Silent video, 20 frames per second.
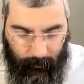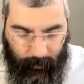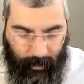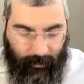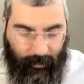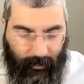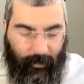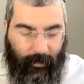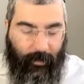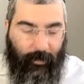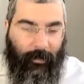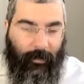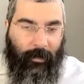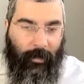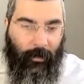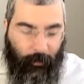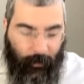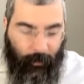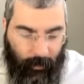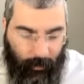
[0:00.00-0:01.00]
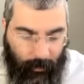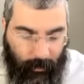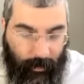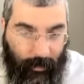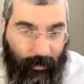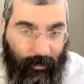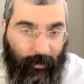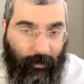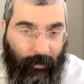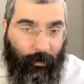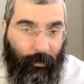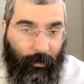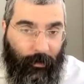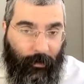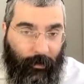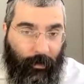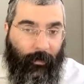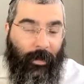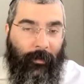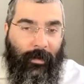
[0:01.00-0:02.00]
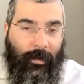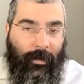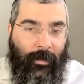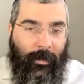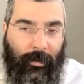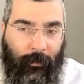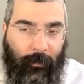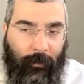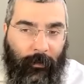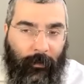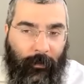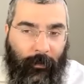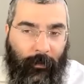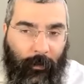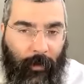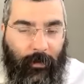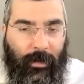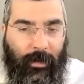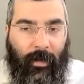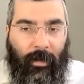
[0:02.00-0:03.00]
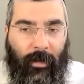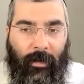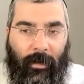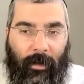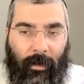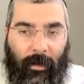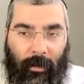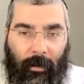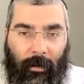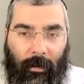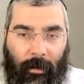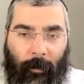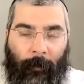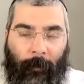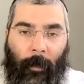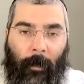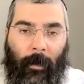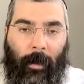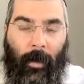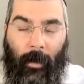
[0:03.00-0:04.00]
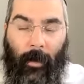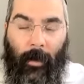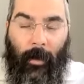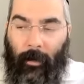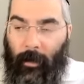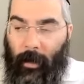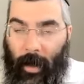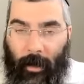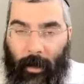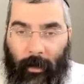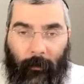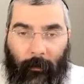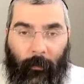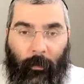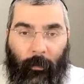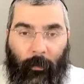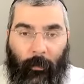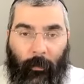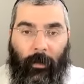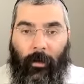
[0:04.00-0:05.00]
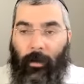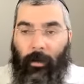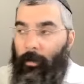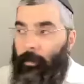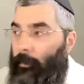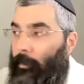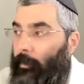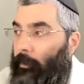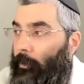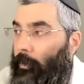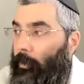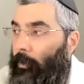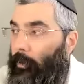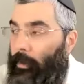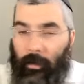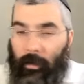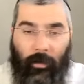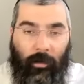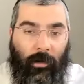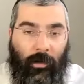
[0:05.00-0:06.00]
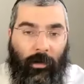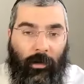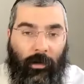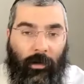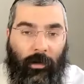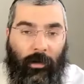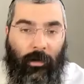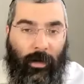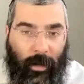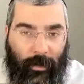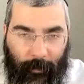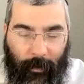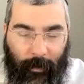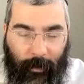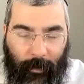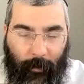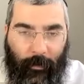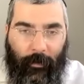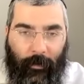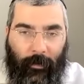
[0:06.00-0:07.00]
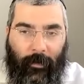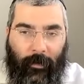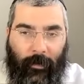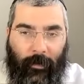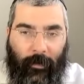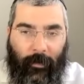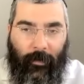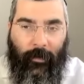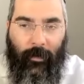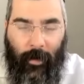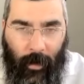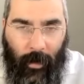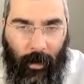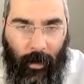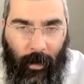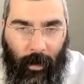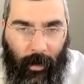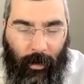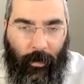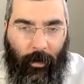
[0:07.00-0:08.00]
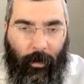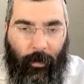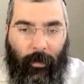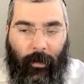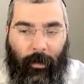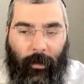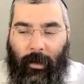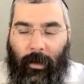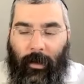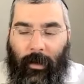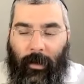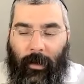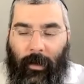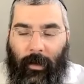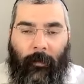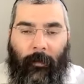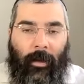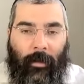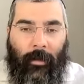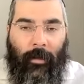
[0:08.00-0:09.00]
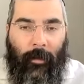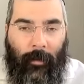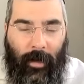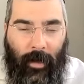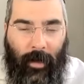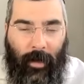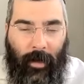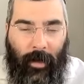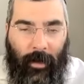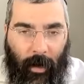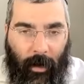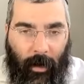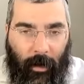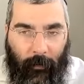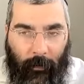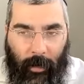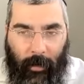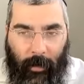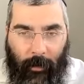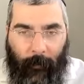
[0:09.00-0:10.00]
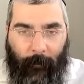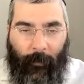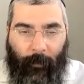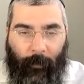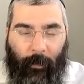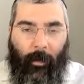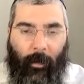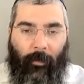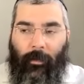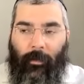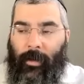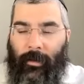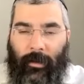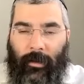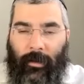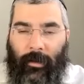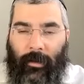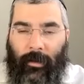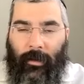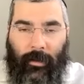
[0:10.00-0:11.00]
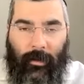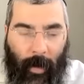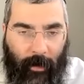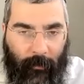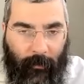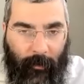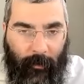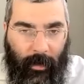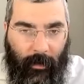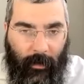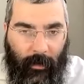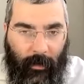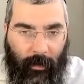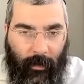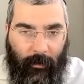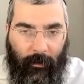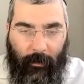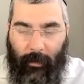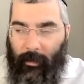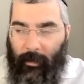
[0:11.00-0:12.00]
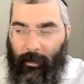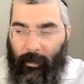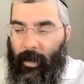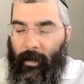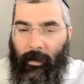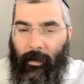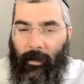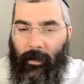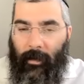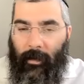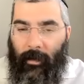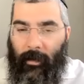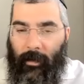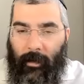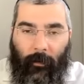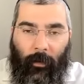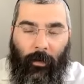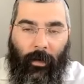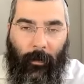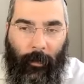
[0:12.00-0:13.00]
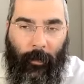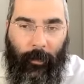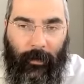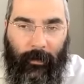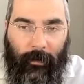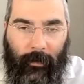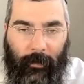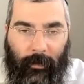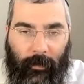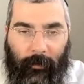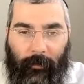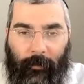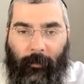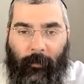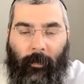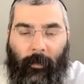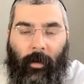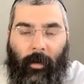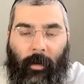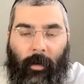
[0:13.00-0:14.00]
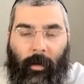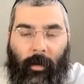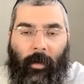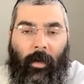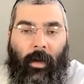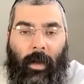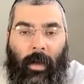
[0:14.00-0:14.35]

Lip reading: And that's a sensitivity. And this is sort of ultimately sensitive to have. We see another yid, and we look at them, we don't judge them, we don't, you know, think about them in any negative way. We have to realize this is part of me. That yid, when you look at another person,